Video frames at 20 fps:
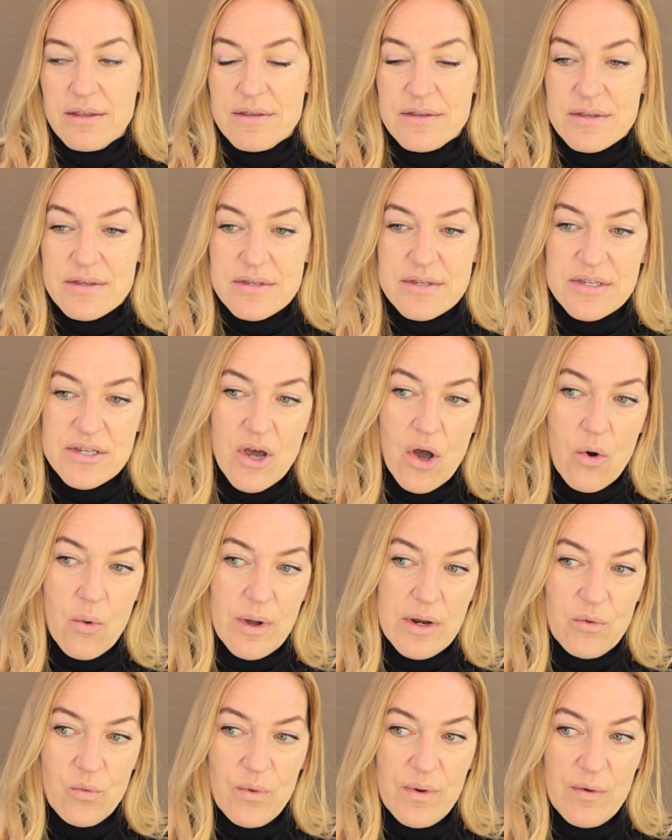So
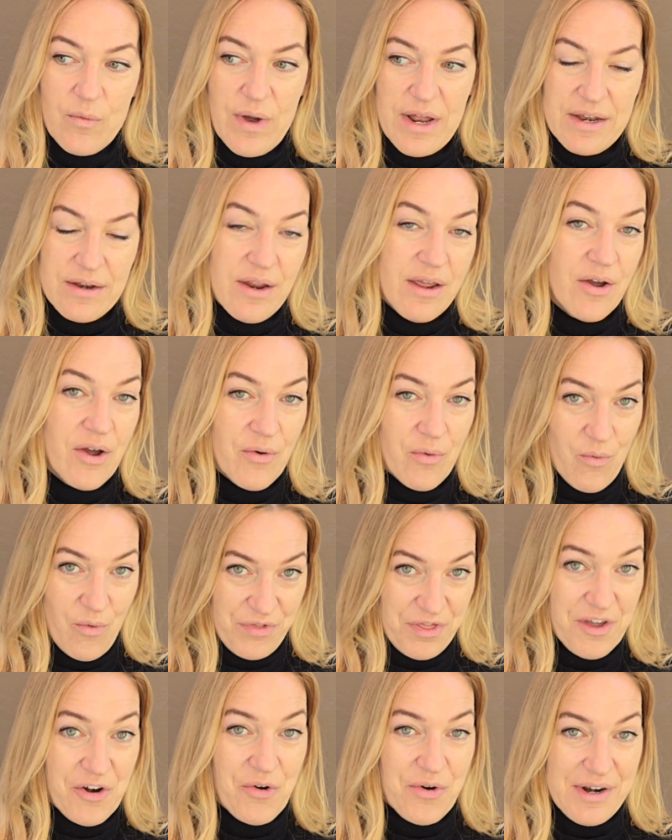when
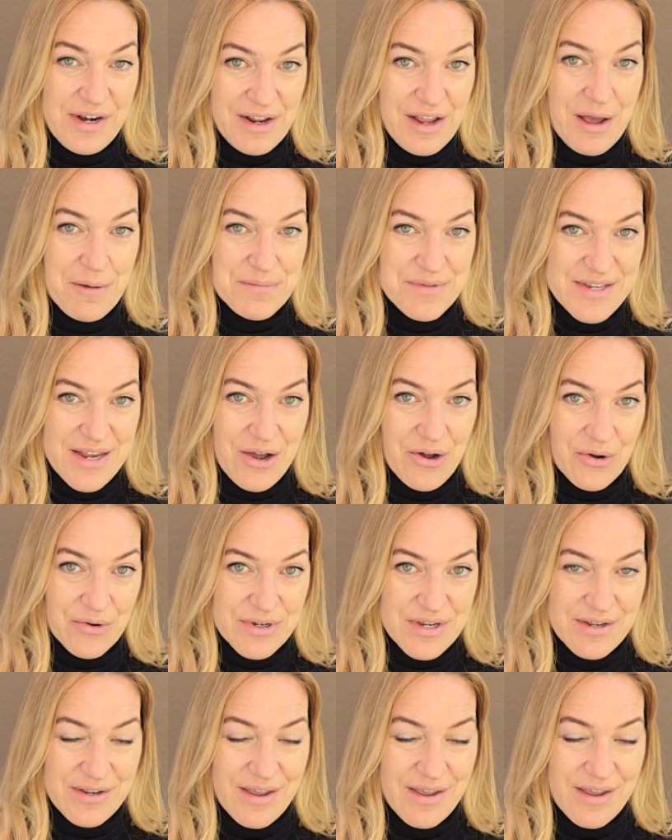the critic comes out